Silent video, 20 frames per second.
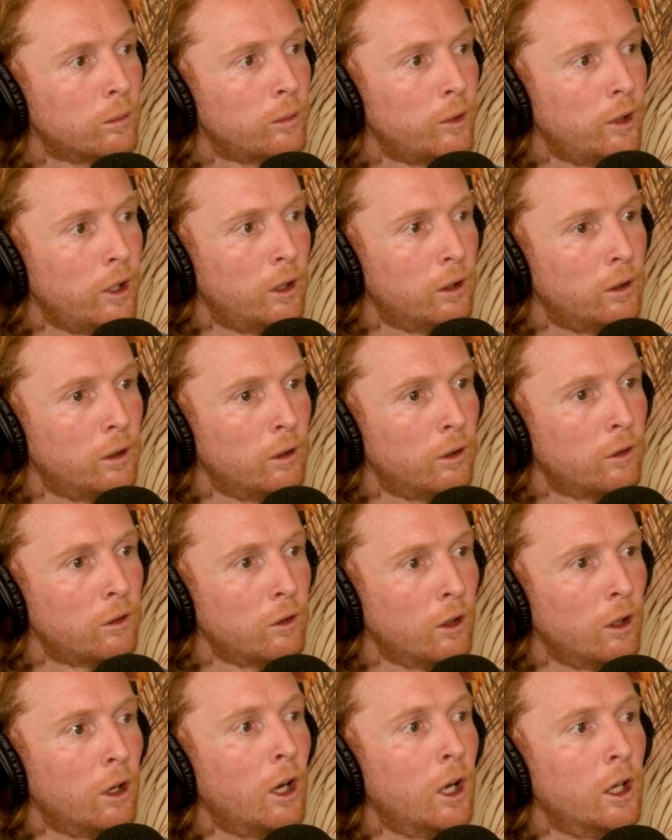They're a
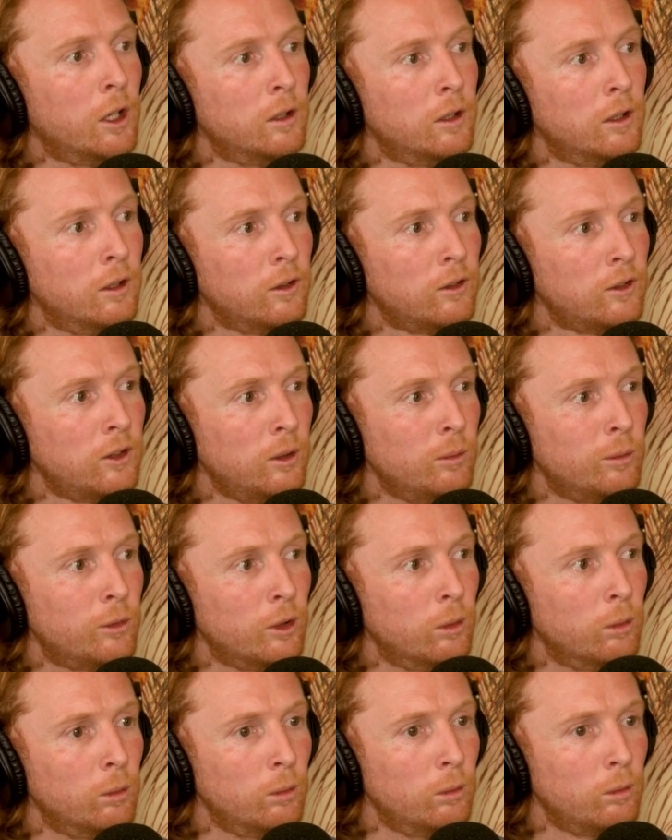sign and a
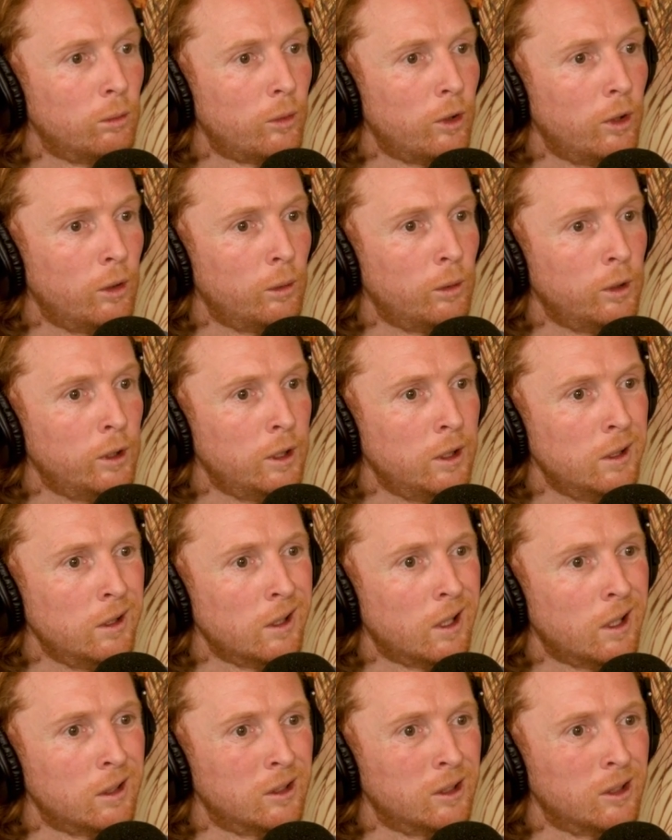symptom that we
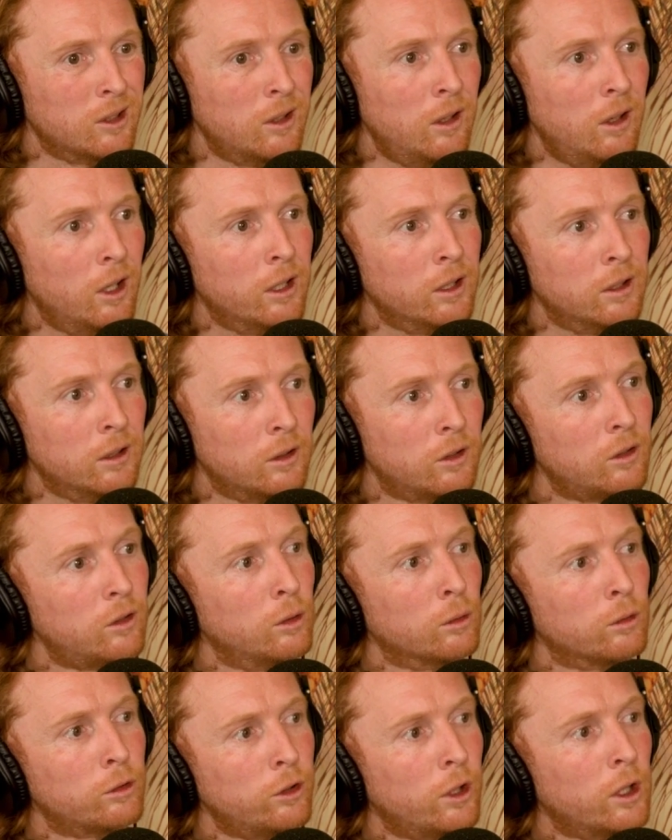underlying are
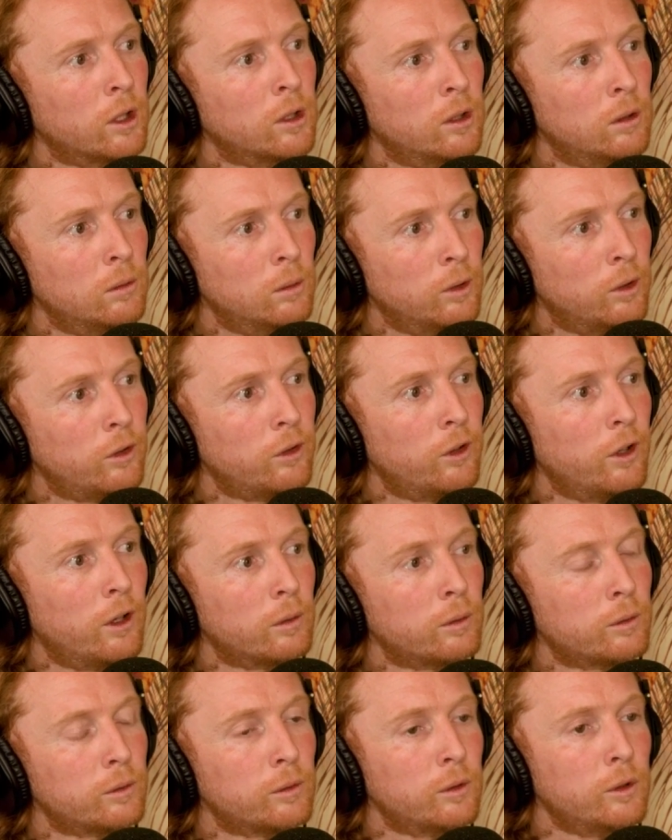still struggling with
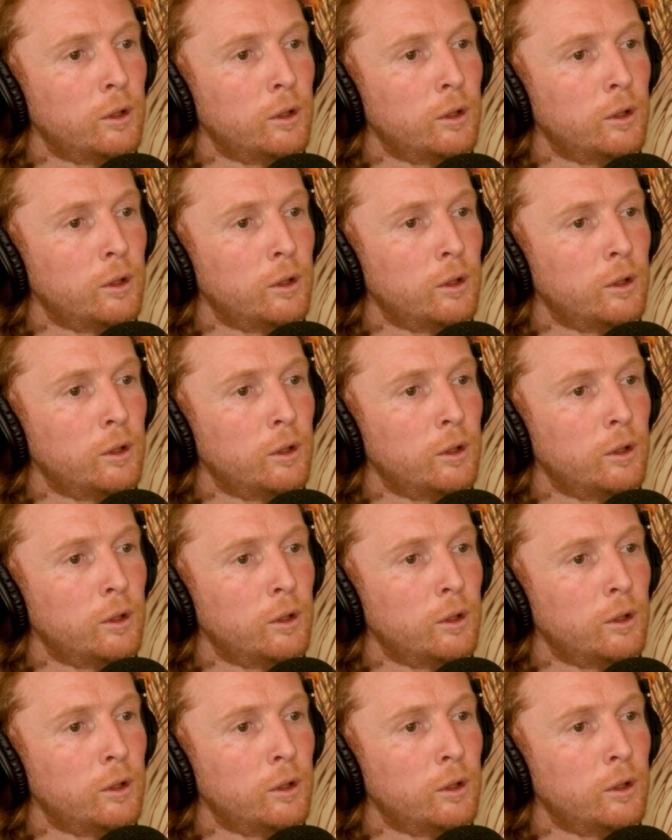stuff.